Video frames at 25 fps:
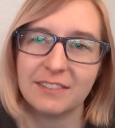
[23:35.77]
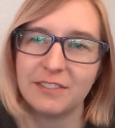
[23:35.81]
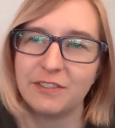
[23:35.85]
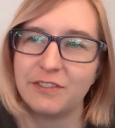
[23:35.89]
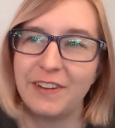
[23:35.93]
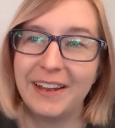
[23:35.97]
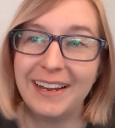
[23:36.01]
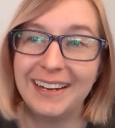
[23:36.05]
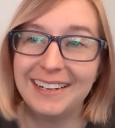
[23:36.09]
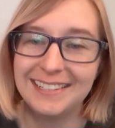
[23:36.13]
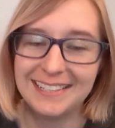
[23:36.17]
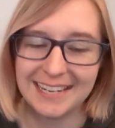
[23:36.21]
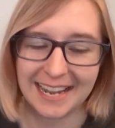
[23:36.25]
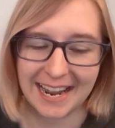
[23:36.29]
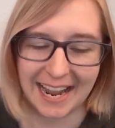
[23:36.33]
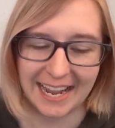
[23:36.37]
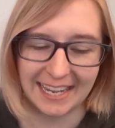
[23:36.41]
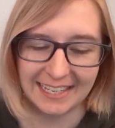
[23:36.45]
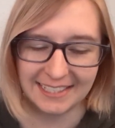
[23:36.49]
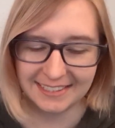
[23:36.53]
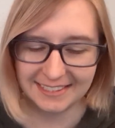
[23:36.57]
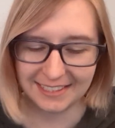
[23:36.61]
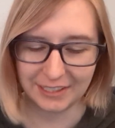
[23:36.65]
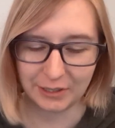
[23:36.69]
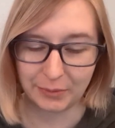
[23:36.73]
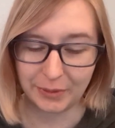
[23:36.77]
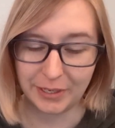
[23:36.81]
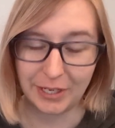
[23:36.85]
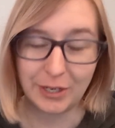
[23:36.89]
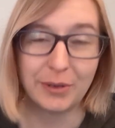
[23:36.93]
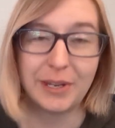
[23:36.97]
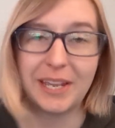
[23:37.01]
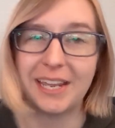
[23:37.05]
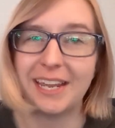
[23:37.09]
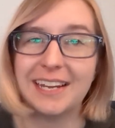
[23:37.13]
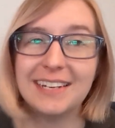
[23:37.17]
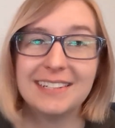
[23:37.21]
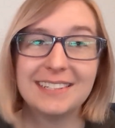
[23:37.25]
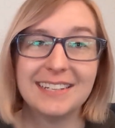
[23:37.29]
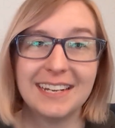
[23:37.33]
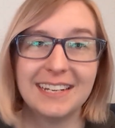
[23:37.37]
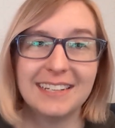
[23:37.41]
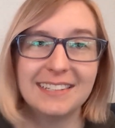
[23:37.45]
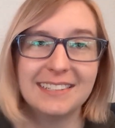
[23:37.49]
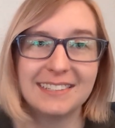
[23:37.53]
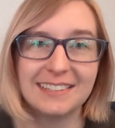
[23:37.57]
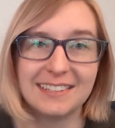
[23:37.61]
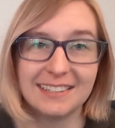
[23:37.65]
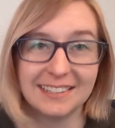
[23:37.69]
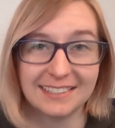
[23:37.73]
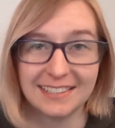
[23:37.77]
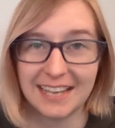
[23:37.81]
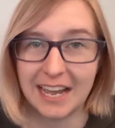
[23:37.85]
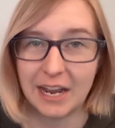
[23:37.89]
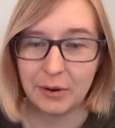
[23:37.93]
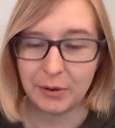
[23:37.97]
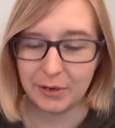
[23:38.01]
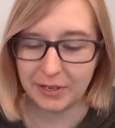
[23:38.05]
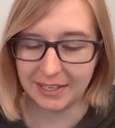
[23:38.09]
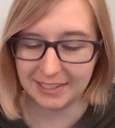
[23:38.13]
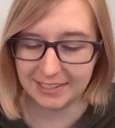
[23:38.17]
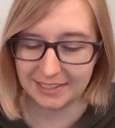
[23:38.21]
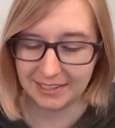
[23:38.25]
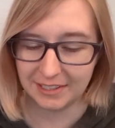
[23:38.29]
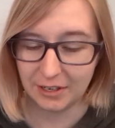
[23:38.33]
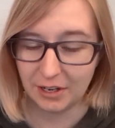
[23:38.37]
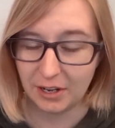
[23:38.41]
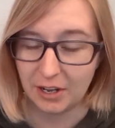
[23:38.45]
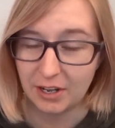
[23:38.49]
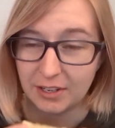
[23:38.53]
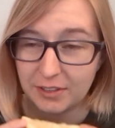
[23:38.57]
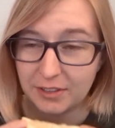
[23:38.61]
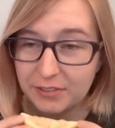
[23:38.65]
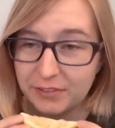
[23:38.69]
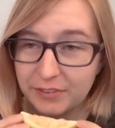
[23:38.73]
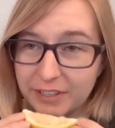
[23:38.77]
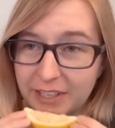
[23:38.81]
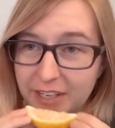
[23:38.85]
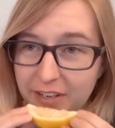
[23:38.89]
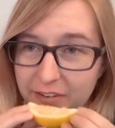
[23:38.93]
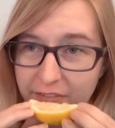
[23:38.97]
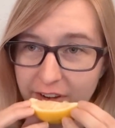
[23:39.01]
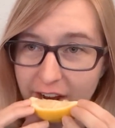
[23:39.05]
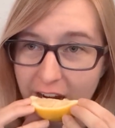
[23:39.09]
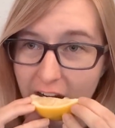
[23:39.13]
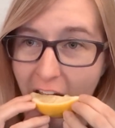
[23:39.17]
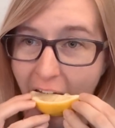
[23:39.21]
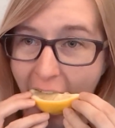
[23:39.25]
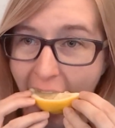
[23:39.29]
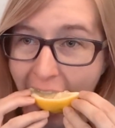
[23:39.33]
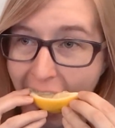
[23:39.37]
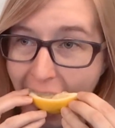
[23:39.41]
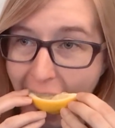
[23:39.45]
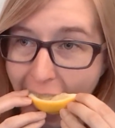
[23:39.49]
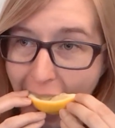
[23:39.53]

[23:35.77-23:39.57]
Fantastic when you can't taste the sourness at all. It's really fun.